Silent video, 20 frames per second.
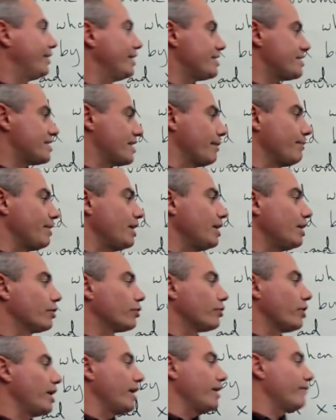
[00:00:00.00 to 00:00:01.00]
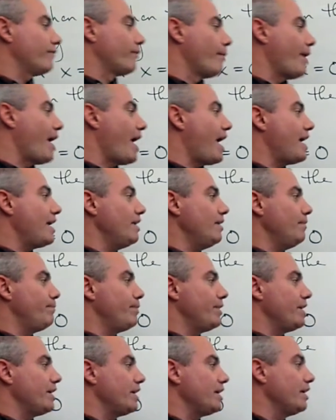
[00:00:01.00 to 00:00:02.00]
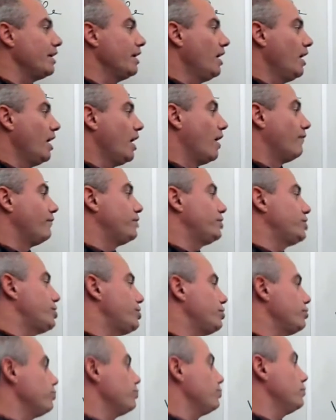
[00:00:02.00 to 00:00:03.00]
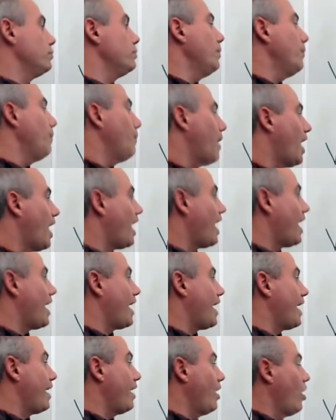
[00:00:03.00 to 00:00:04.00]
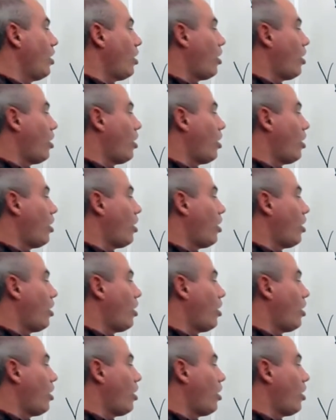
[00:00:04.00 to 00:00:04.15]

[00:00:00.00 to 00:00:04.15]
is I'm integrating from a to b of two pi